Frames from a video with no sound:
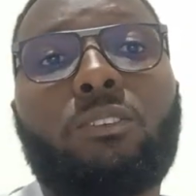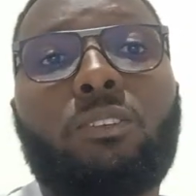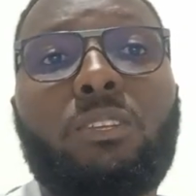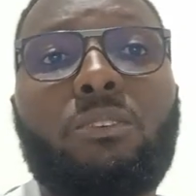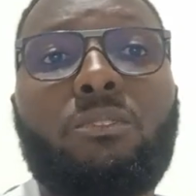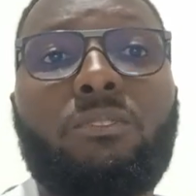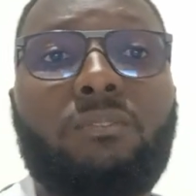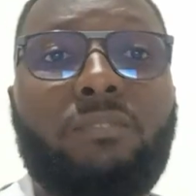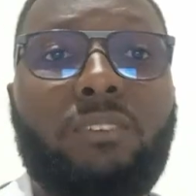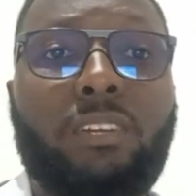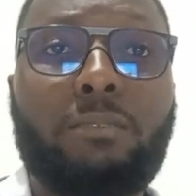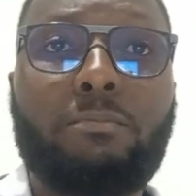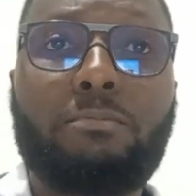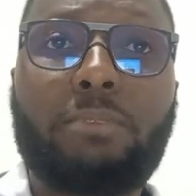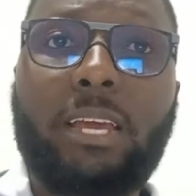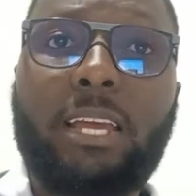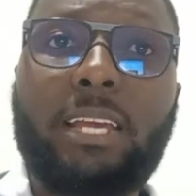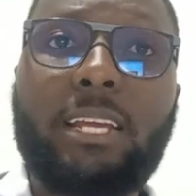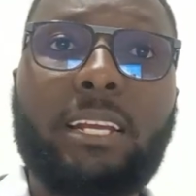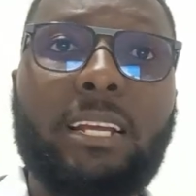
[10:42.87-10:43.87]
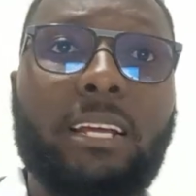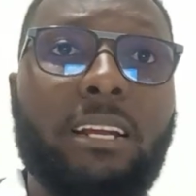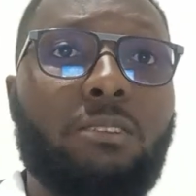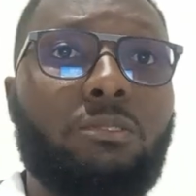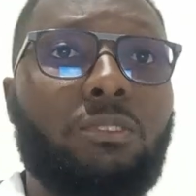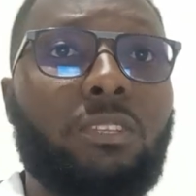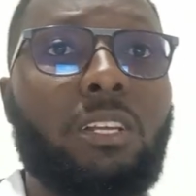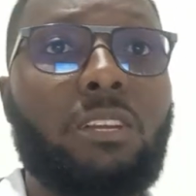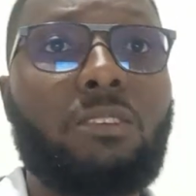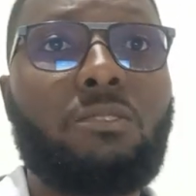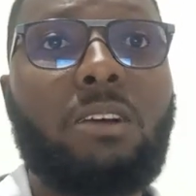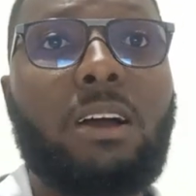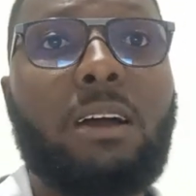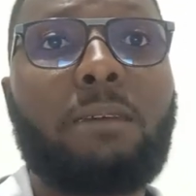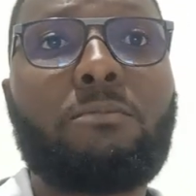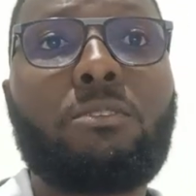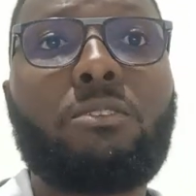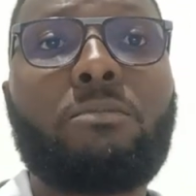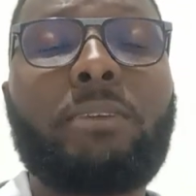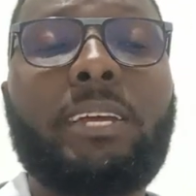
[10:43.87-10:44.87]
so they will feel pain around the
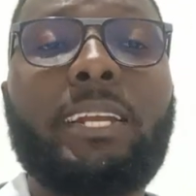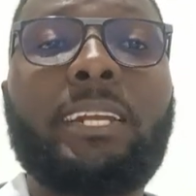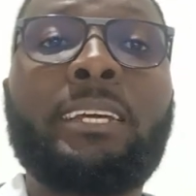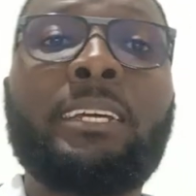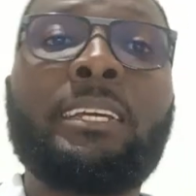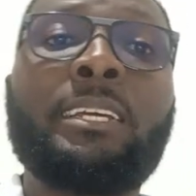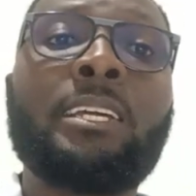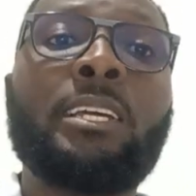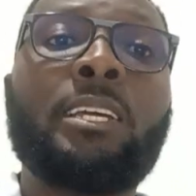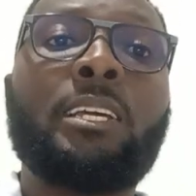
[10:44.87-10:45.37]
lower abdomen.